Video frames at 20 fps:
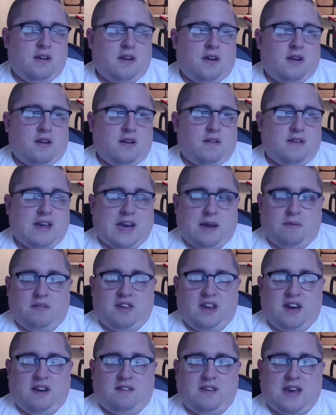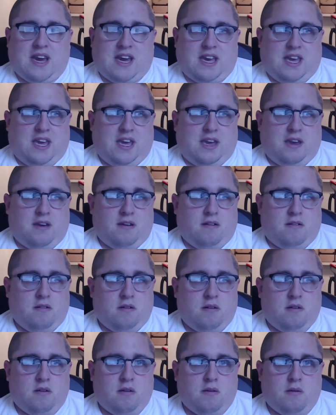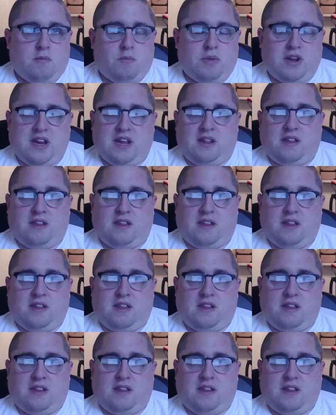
tapped and attacking. But